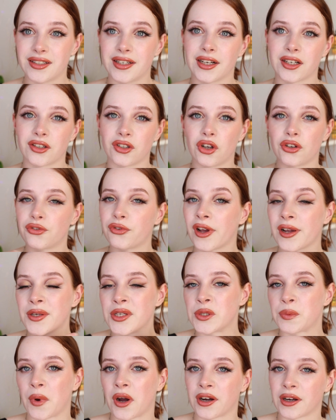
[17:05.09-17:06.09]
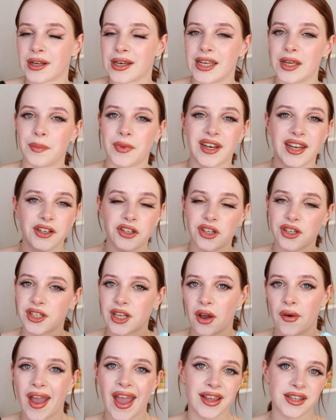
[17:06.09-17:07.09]
They're not very sparkly, but that's just
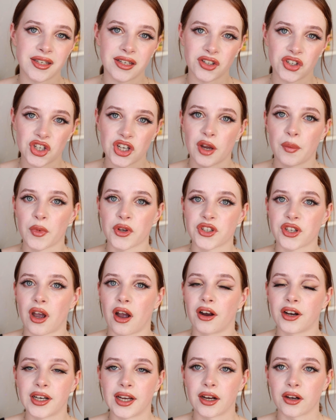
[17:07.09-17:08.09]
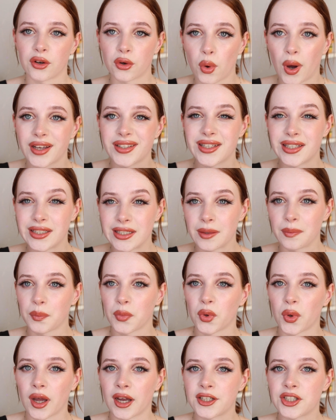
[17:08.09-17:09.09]
how Essence shimmers are. They're quite
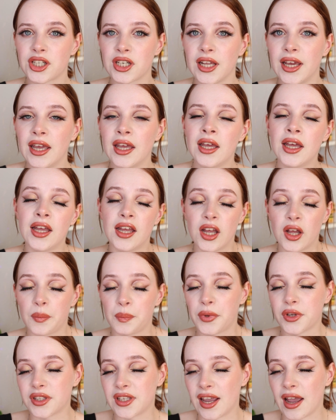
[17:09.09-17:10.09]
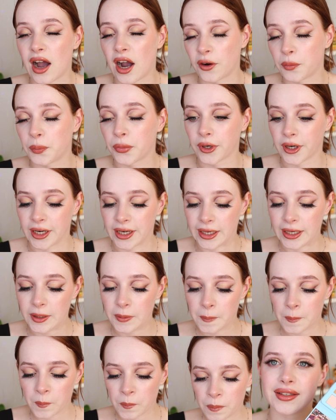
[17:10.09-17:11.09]
simple actually, but they are pretty.
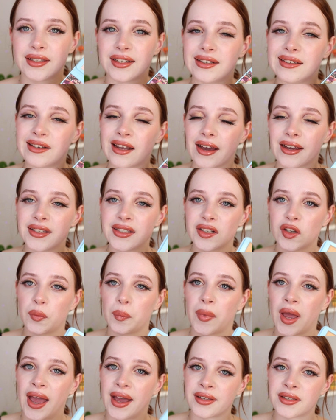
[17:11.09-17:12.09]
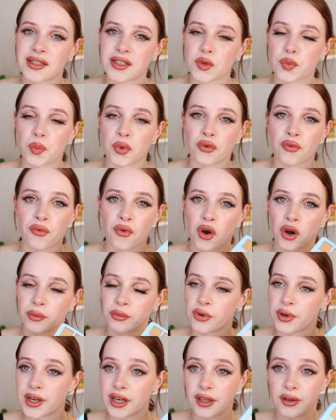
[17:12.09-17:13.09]
The lighter mattes
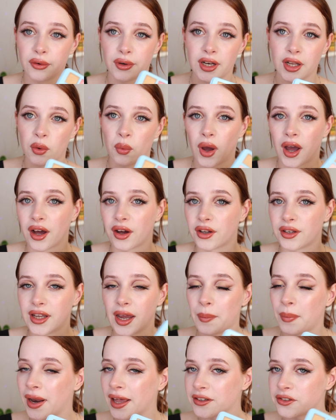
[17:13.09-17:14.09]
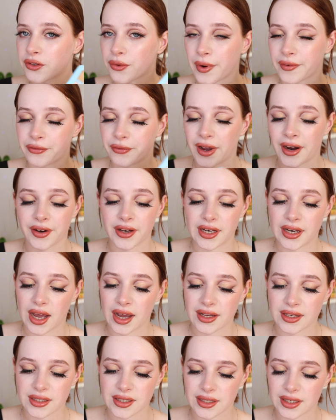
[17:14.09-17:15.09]
perform really well. They blend very
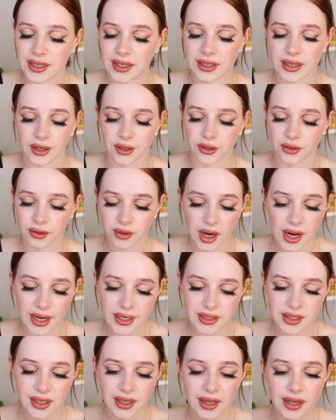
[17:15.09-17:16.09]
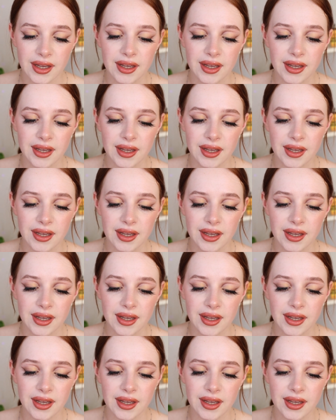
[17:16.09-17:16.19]
nicely. They're great.